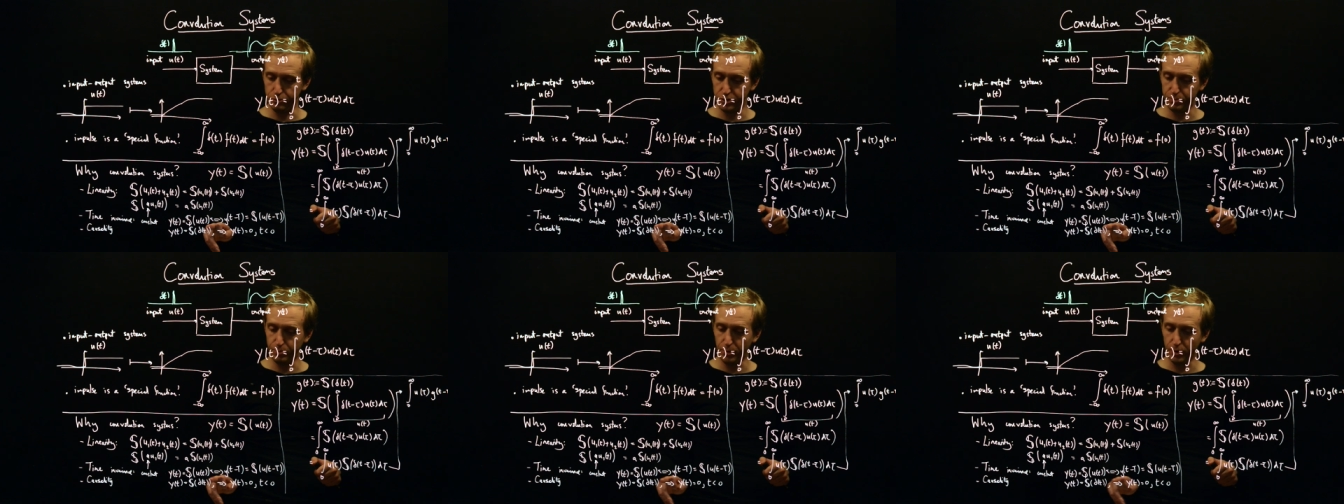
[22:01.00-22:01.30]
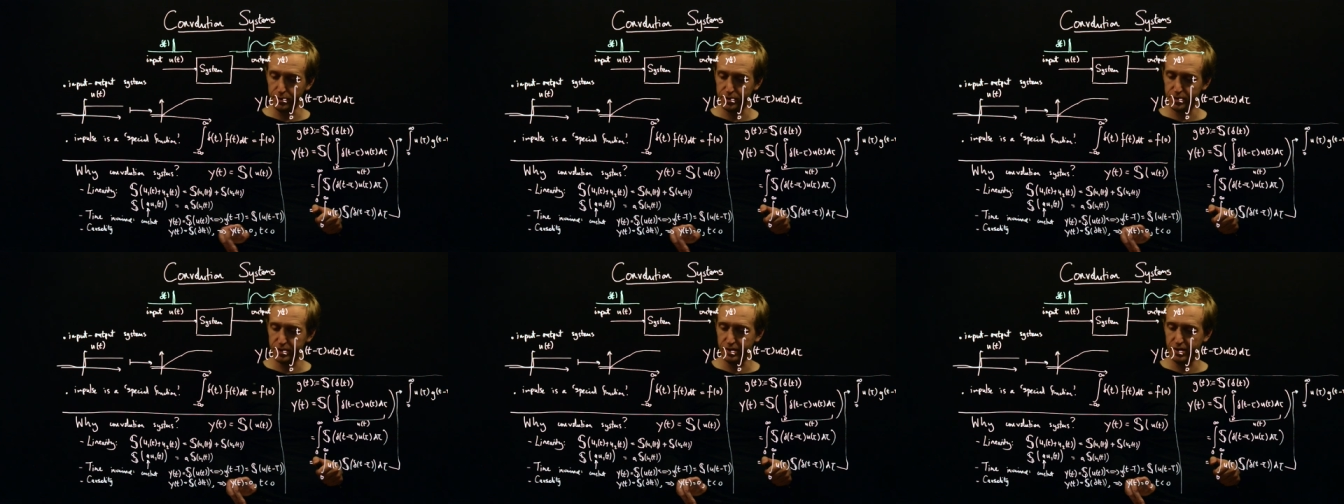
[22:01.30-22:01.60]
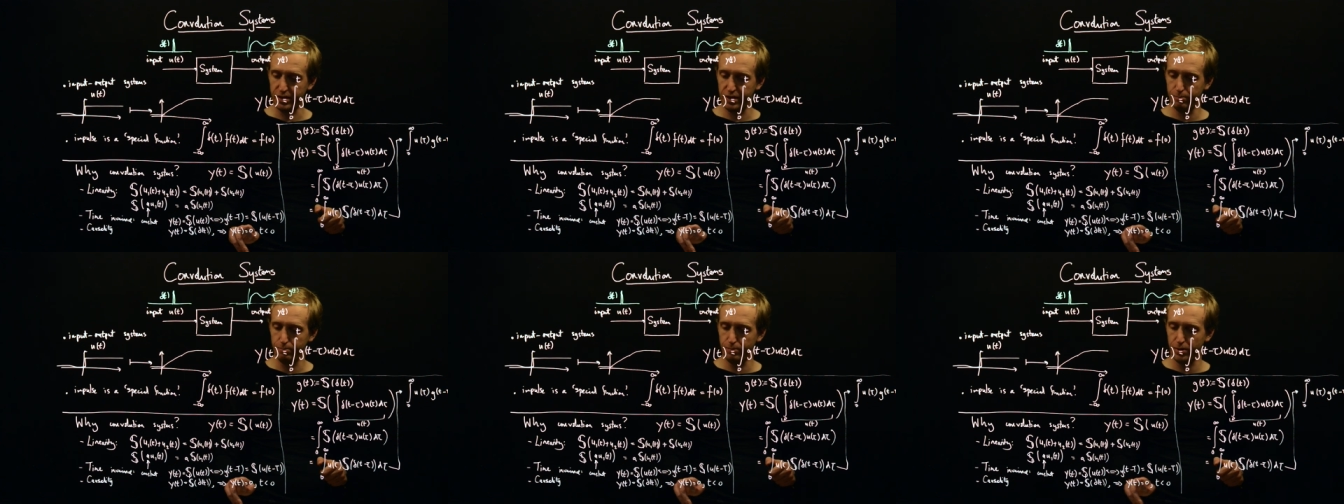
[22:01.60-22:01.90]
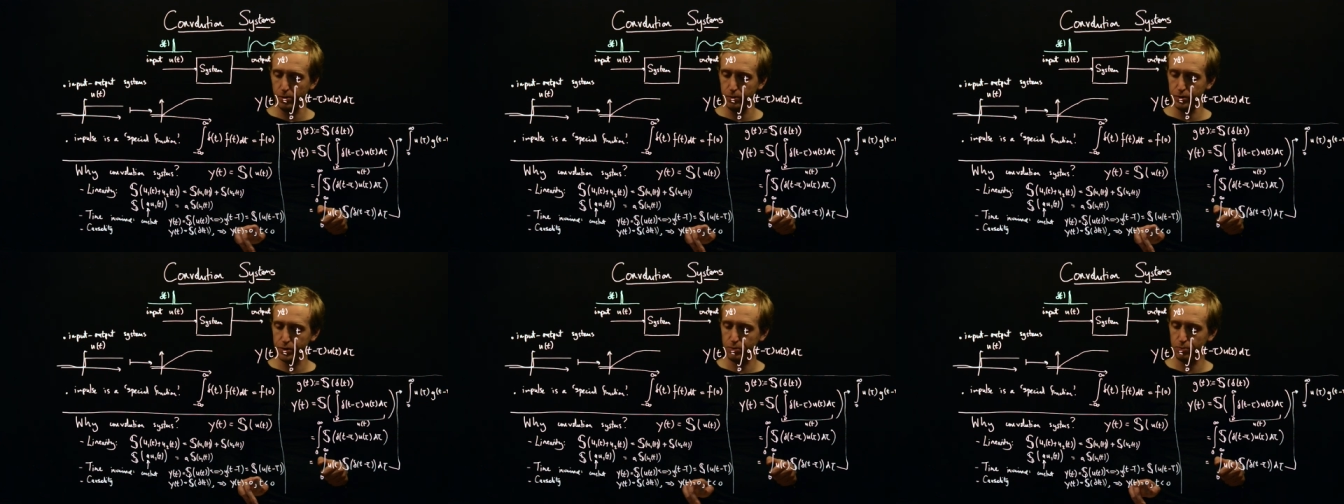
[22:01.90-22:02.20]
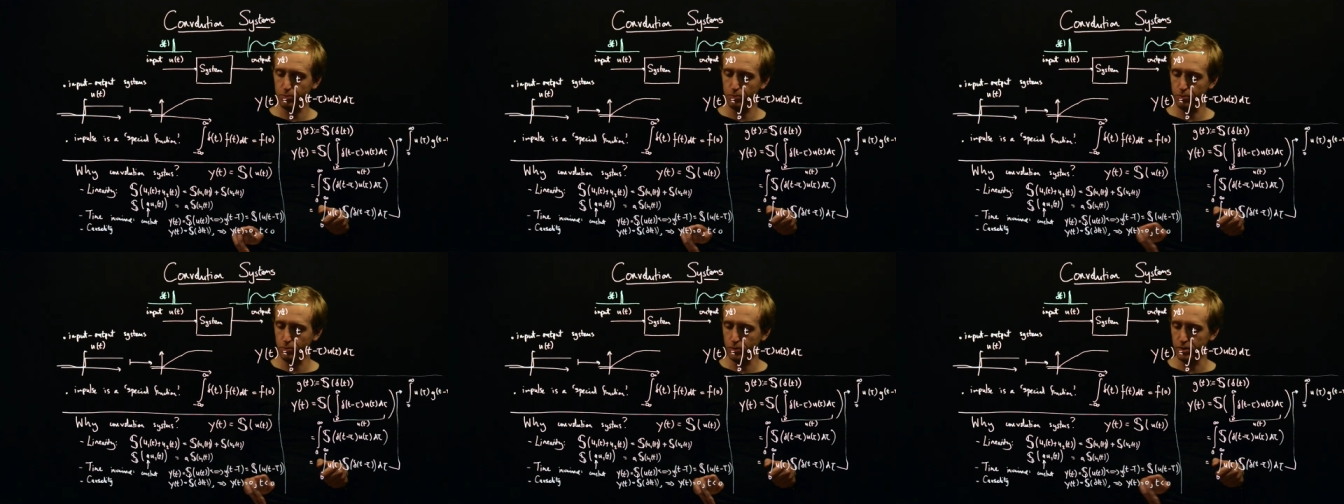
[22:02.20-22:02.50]
response to the
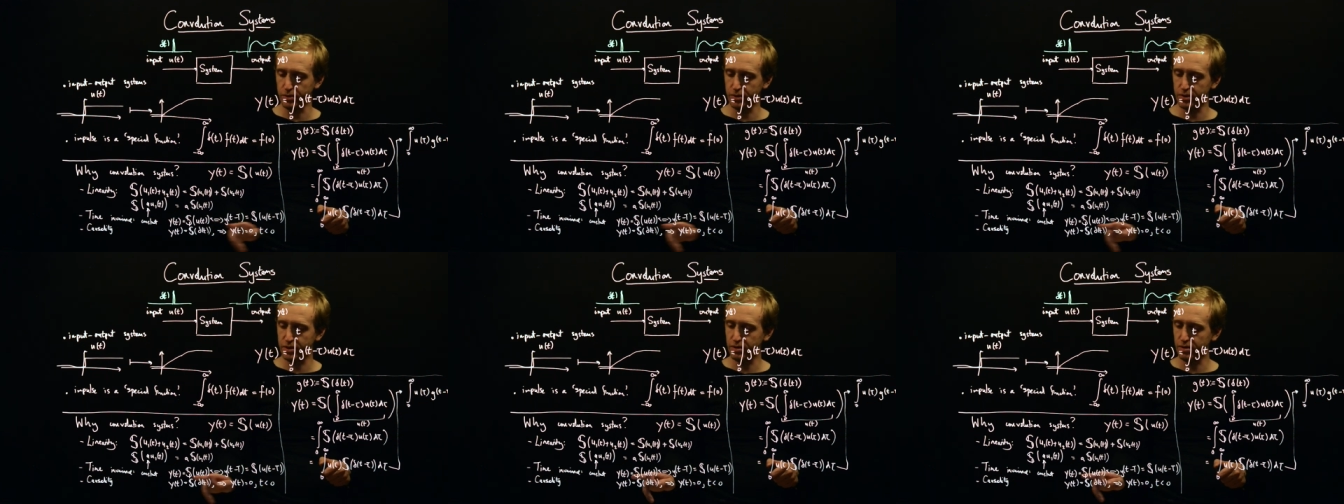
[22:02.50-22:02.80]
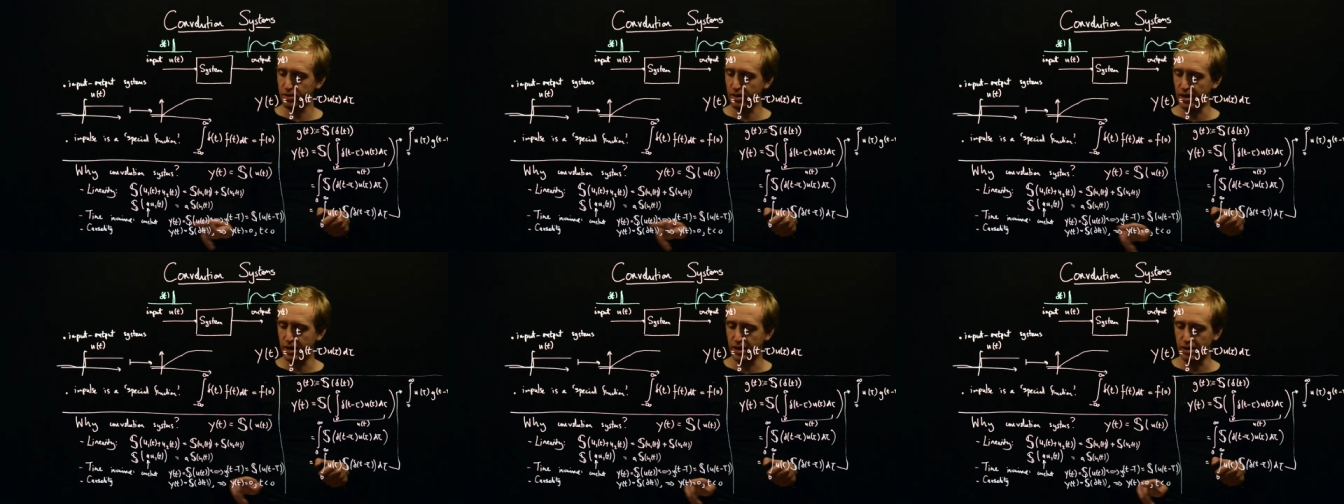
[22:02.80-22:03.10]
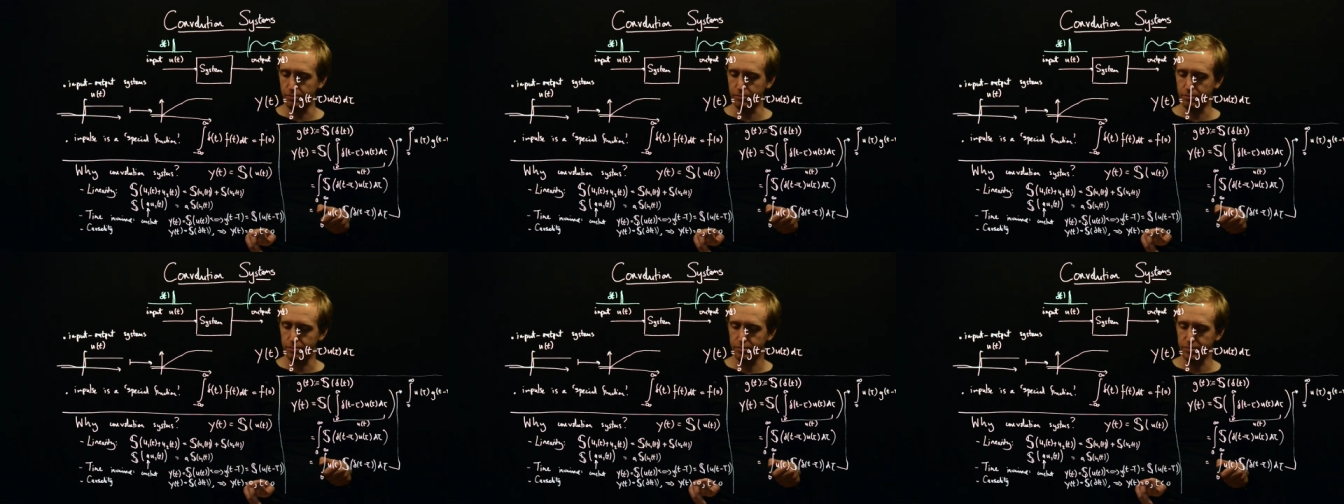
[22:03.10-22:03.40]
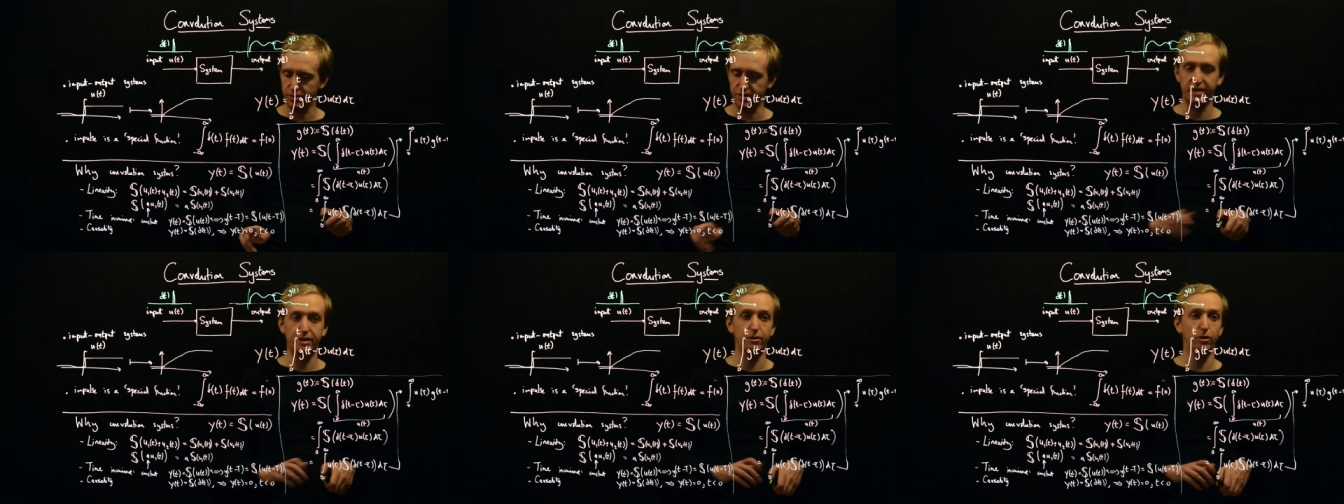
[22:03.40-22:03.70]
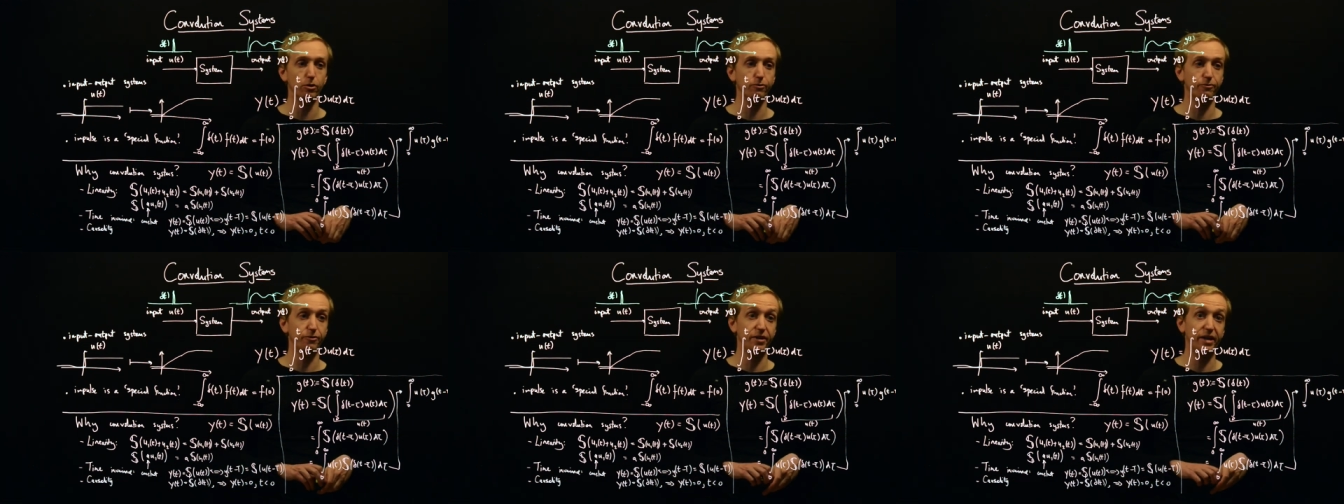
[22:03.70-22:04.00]
impulse was um,
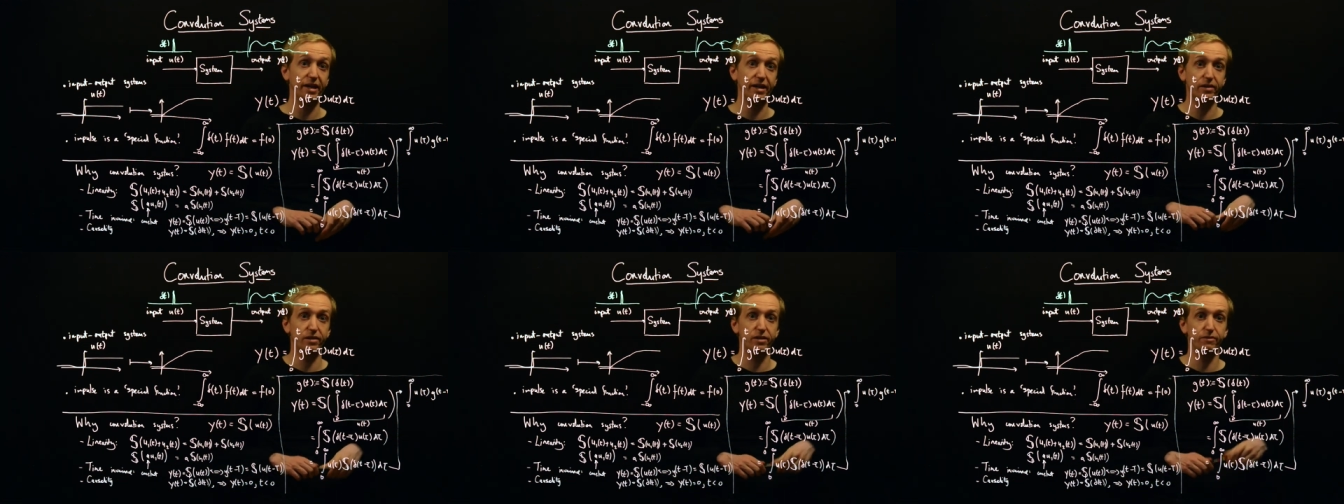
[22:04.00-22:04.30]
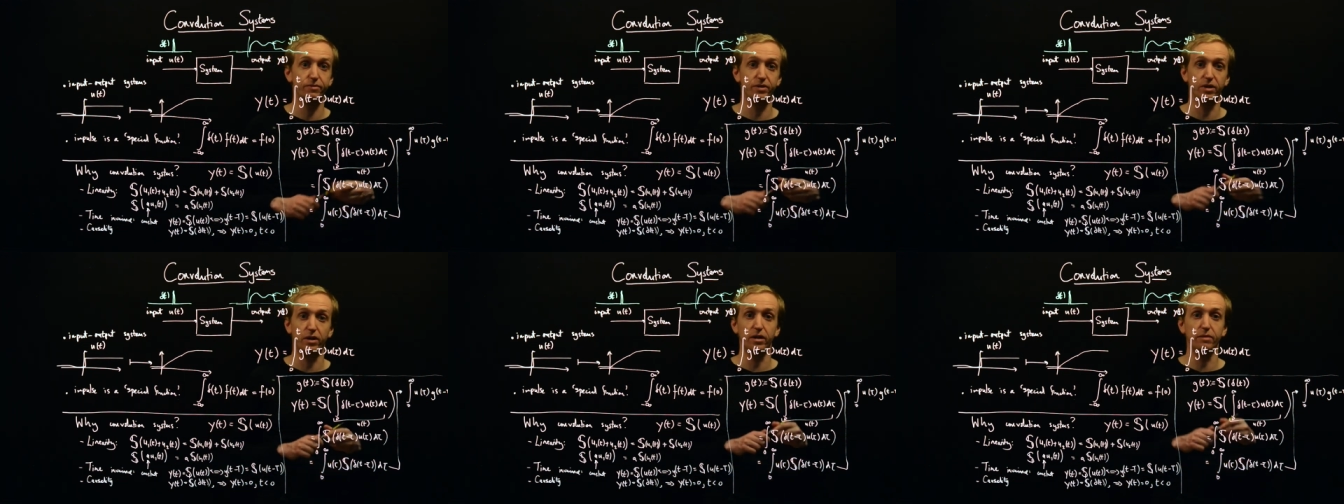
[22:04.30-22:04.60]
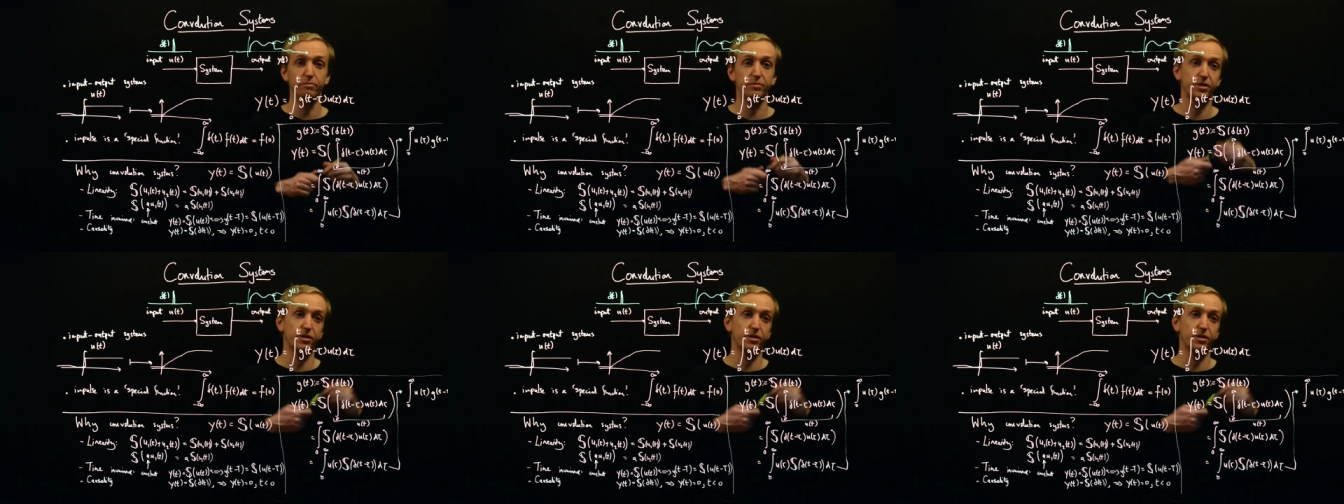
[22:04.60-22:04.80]
zero for negative time.